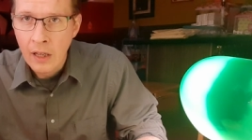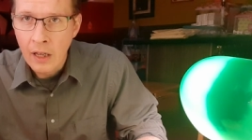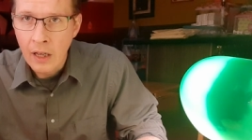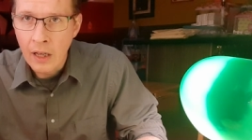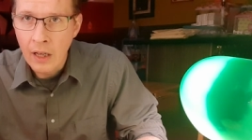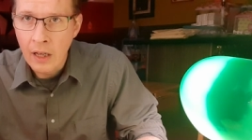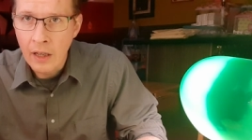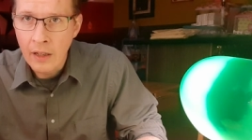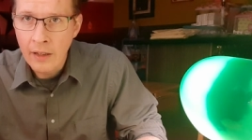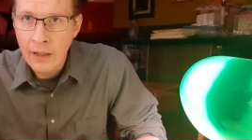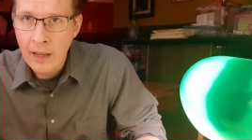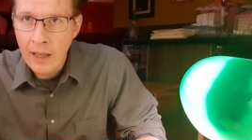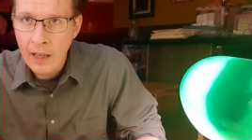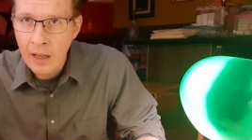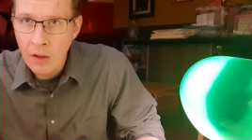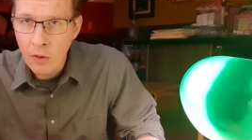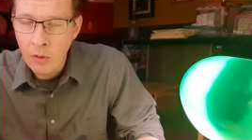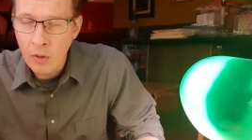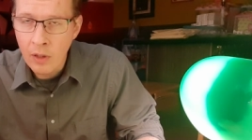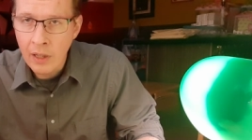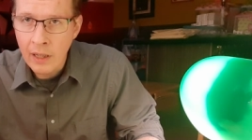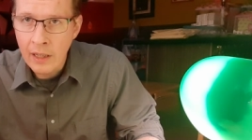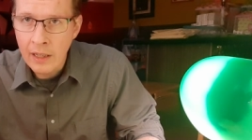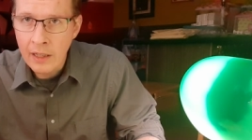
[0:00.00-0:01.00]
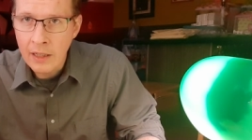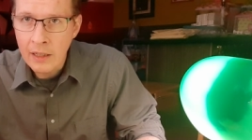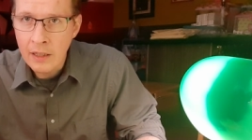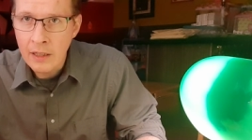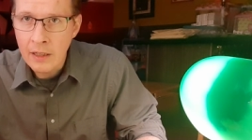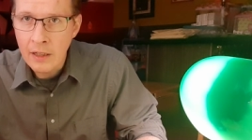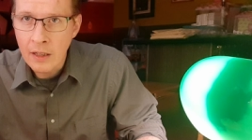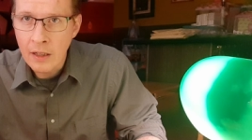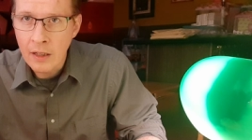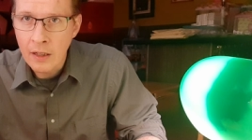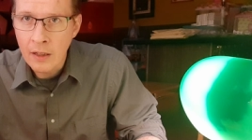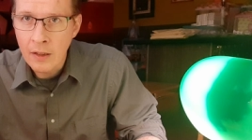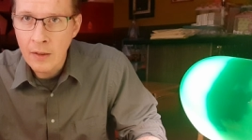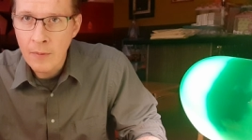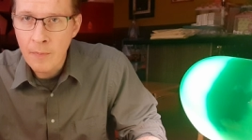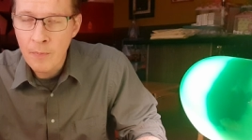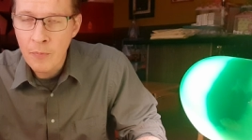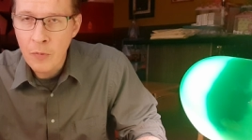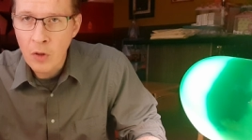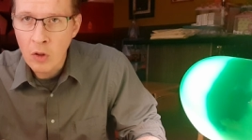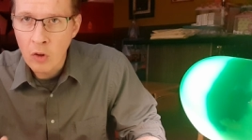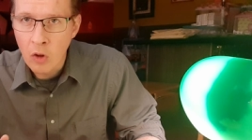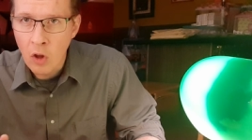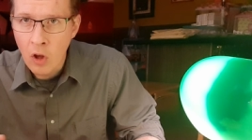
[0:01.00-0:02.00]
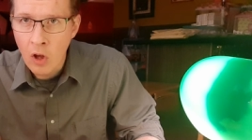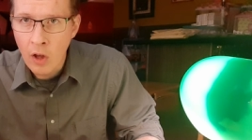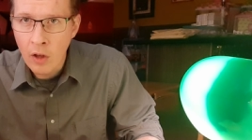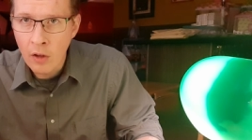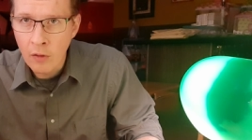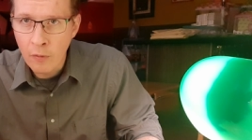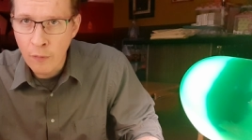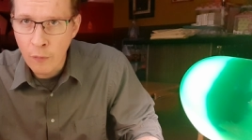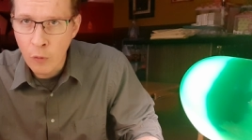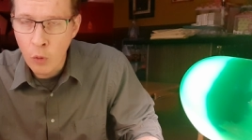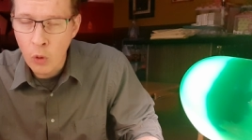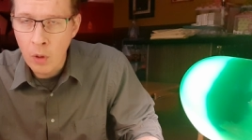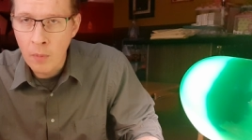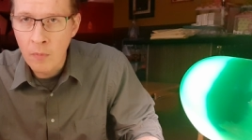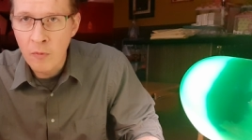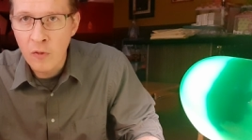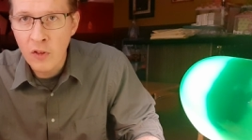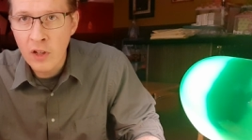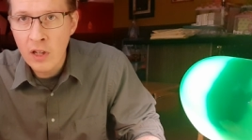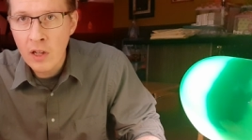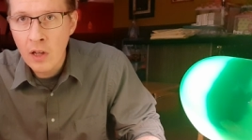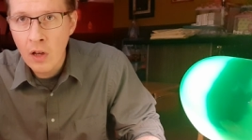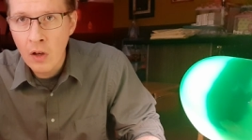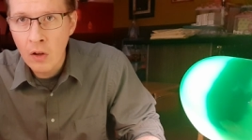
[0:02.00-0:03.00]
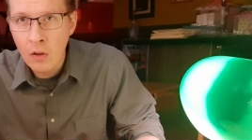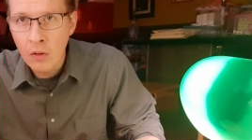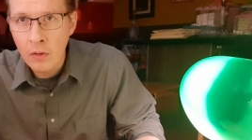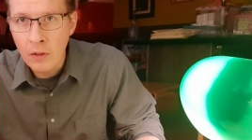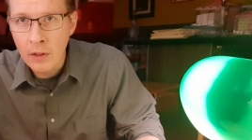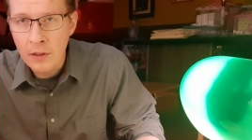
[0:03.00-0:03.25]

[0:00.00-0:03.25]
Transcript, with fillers: uh, now a uh, long form video.